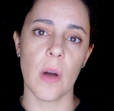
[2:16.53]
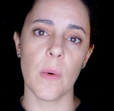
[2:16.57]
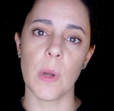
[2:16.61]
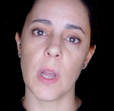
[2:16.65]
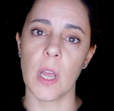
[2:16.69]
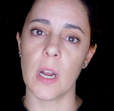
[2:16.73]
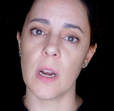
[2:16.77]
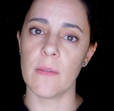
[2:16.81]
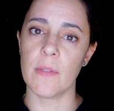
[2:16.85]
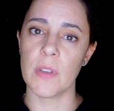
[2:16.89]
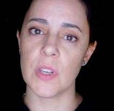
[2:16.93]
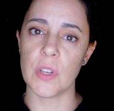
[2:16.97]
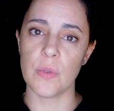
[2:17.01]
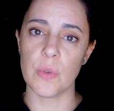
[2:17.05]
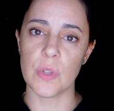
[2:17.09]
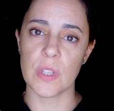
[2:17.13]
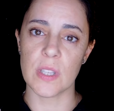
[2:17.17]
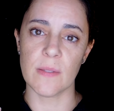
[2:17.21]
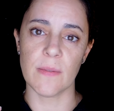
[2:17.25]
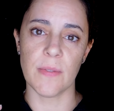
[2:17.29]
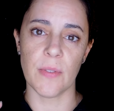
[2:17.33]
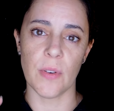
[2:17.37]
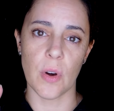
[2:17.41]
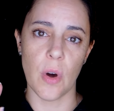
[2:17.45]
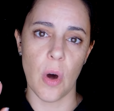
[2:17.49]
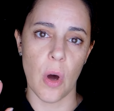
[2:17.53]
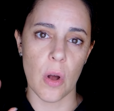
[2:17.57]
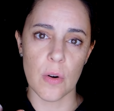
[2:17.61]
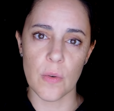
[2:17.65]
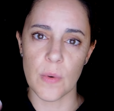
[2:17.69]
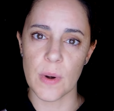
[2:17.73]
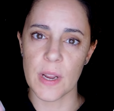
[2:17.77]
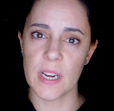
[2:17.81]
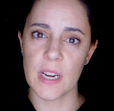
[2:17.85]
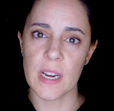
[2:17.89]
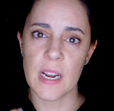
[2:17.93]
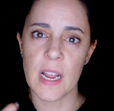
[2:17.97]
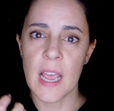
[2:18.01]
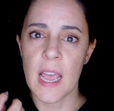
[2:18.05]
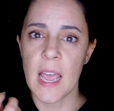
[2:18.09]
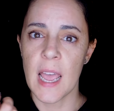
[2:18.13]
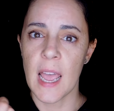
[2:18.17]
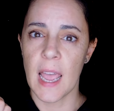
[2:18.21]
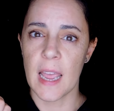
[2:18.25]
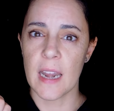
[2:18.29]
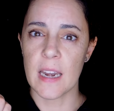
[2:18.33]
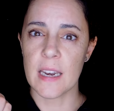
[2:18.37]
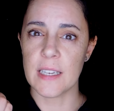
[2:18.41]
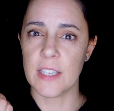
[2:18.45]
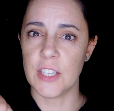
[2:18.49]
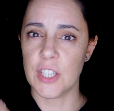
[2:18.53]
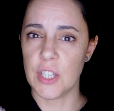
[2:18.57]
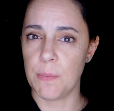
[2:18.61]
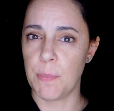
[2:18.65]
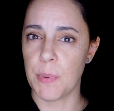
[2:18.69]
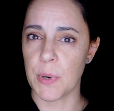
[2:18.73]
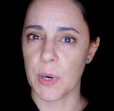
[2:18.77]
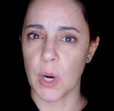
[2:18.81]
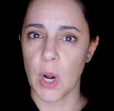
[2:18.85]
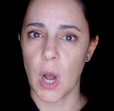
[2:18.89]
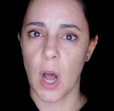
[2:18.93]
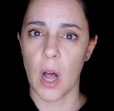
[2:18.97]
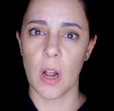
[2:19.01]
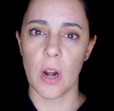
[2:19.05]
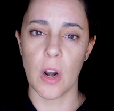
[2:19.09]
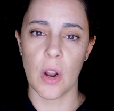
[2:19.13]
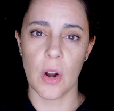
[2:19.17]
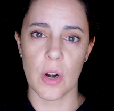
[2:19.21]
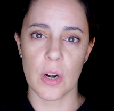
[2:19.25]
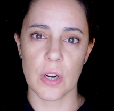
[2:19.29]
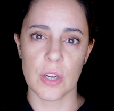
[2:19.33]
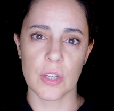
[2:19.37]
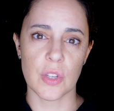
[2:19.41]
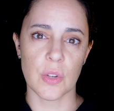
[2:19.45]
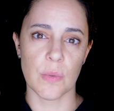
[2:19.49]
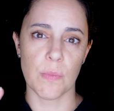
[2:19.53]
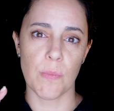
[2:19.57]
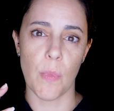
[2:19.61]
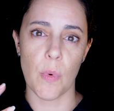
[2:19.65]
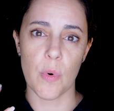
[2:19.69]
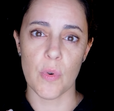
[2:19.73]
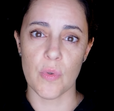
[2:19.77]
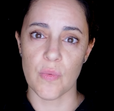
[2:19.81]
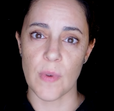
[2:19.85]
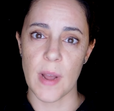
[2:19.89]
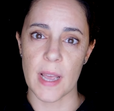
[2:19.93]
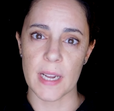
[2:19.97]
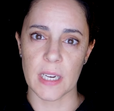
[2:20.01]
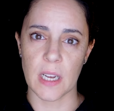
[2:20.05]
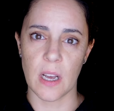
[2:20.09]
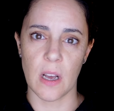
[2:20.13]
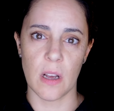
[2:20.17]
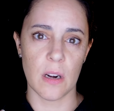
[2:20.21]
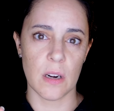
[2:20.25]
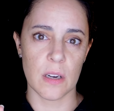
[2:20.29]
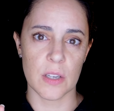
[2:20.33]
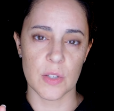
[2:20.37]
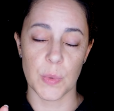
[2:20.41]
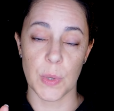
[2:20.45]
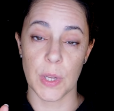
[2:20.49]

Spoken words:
We're gonna be using for coloring in deeper colors and more red colors.